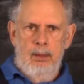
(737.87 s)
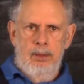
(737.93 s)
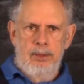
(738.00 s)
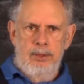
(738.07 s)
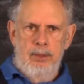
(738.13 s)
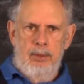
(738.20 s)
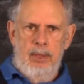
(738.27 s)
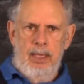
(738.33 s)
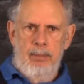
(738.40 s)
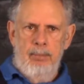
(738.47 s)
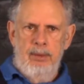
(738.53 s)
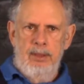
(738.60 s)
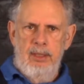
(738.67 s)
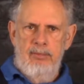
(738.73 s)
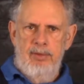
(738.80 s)
So I
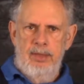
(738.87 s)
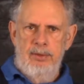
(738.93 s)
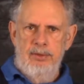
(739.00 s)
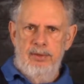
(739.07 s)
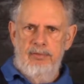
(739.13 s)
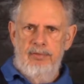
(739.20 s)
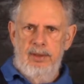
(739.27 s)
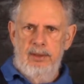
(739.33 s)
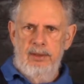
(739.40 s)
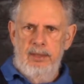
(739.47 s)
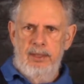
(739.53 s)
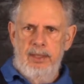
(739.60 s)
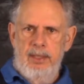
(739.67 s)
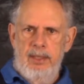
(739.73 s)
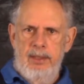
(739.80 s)
believe Ezra felt
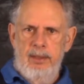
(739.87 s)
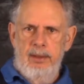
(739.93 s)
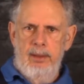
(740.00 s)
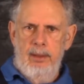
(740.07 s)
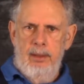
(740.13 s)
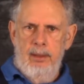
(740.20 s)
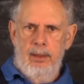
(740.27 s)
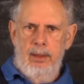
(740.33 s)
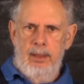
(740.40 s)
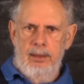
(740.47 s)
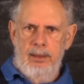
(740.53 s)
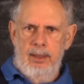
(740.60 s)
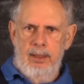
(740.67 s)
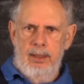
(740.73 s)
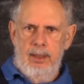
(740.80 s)
that the king, uh,
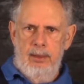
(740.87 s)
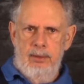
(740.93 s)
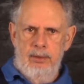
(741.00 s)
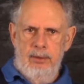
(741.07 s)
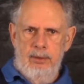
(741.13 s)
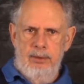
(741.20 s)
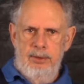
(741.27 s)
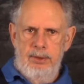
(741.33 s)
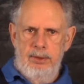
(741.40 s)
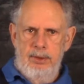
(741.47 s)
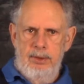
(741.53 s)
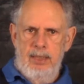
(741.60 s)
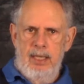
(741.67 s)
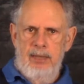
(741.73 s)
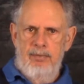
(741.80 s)
that King
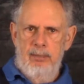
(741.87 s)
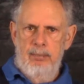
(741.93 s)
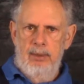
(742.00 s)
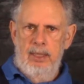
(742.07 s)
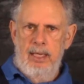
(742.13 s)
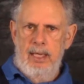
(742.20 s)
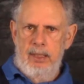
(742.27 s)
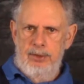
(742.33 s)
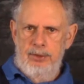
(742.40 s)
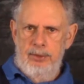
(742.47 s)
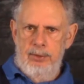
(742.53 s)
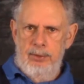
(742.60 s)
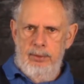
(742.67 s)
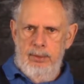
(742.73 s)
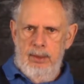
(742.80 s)
Artaxerxes gave him
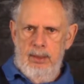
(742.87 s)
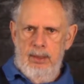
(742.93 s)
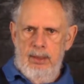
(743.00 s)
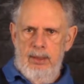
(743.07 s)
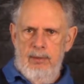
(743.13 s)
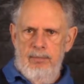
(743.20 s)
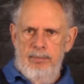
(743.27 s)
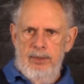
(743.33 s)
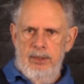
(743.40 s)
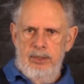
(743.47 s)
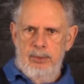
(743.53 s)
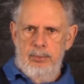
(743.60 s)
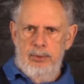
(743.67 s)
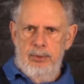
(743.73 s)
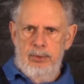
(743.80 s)
latitude
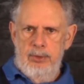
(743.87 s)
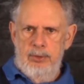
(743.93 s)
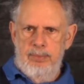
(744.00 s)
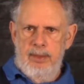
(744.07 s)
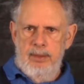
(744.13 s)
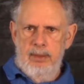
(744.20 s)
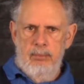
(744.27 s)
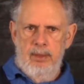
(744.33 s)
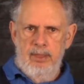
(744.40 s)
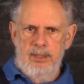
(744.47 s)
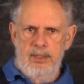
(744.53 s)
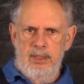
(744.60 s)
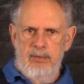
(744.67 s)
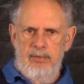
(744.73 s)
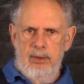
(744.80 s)
to spend the
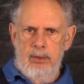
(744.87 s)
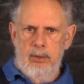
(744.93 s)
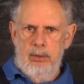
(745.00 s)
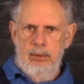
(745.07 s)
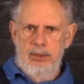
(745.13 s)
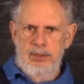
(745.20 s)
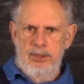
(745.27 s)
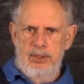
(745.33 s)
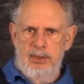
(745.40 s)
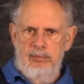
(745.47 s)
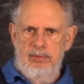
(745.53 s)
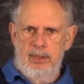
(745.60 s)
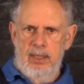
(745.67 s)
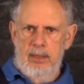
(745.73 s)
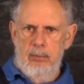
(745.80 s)
rest of the gold and
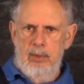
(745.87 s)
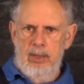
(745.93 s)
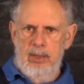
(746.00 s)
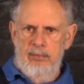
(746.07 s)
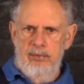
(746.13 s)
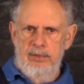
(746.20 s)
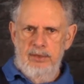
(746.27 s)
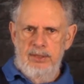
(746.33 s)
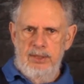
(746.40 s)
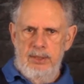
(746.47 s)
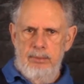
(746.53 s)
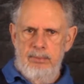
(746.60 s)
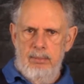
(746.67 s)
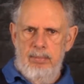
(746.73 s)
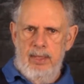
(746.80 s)
silver on whatever
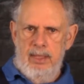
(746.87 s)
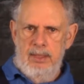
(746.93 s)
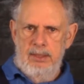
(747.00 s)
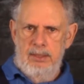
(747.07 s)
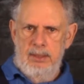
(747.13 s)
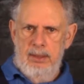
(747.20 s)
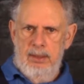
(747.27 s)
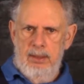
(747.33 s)
seemed best.